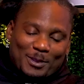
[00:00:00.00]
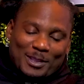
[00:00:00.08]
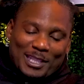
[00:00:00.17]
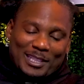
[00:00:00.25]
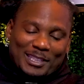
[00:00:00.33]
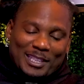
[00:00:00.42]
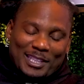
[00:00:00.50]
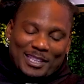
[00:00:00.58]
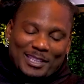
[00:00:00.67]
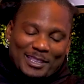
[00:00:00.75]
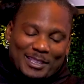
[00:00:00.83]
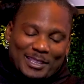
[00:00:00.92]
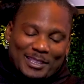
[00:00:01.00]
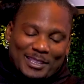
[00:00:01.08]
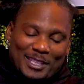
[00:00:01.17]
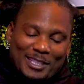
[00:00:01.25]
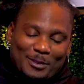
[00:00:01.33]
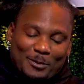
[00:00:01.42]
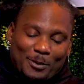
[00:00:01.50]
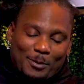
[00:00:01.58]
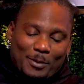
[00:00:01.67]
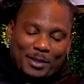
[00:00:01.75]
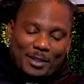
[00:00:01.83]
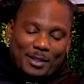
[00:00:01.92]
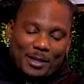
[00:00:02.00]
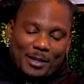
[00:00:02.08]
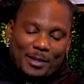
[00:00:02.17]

That's an easy decision for me.